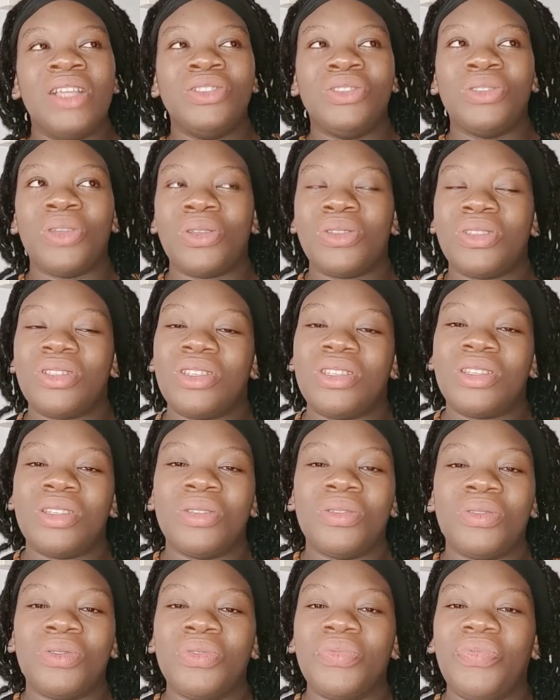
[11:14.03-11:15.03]
just
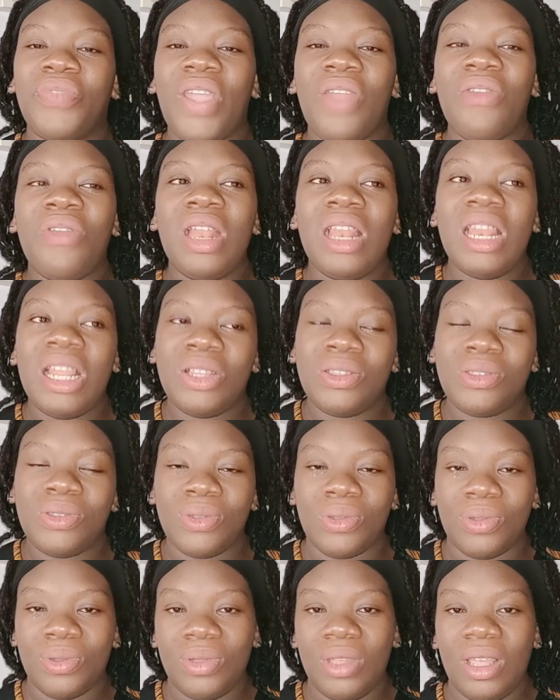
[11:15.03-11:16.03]
very
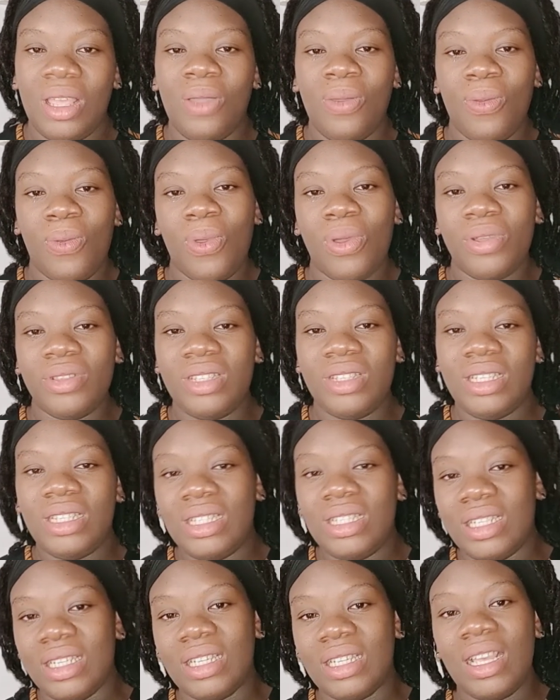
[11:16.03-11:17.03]
little in
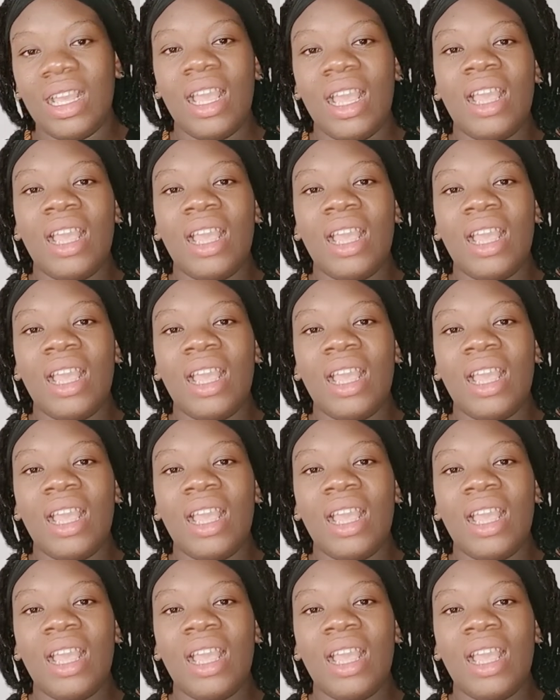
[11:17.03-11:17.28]
quantity.